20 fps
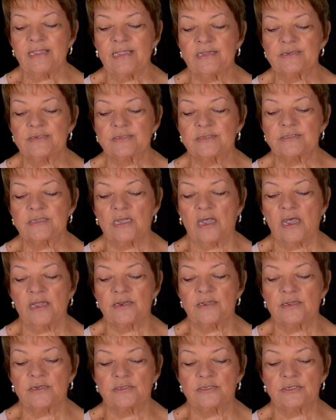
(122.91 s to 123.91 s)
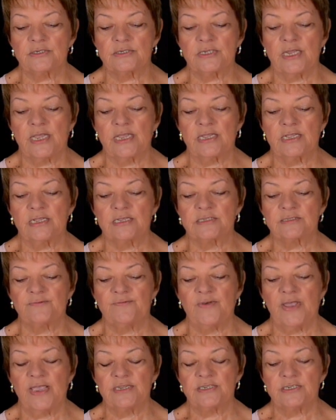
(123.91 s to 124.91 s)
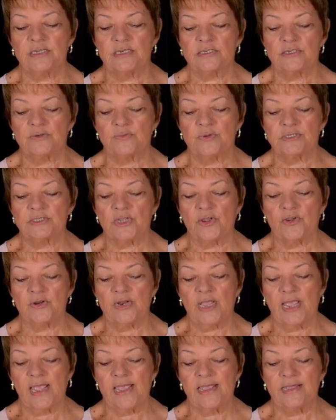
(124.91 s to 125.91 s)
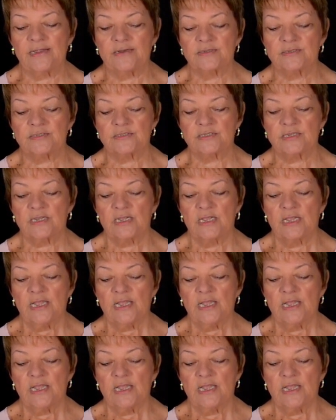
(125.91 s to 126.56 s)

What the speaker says: he decided to take his fate into his own hands.